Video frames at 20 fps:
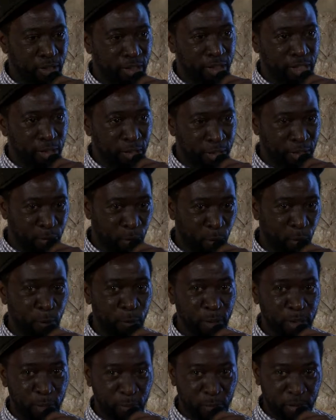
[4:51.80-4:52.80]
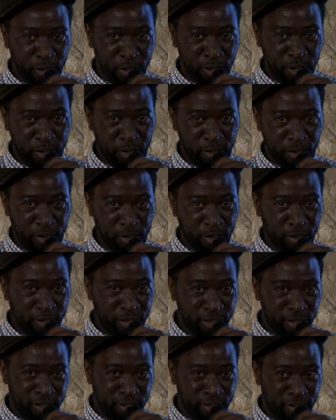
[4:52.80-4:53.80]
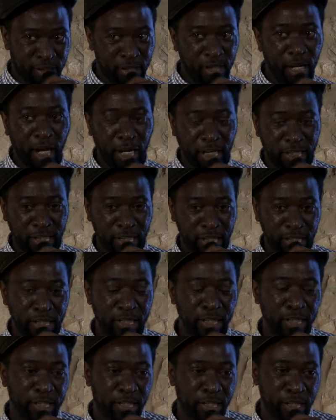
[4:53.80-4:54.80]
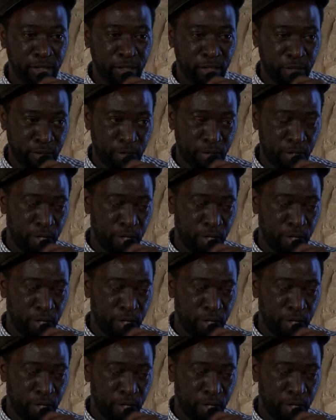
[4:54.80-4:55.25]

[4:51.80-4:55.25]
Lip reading: there's always been this identity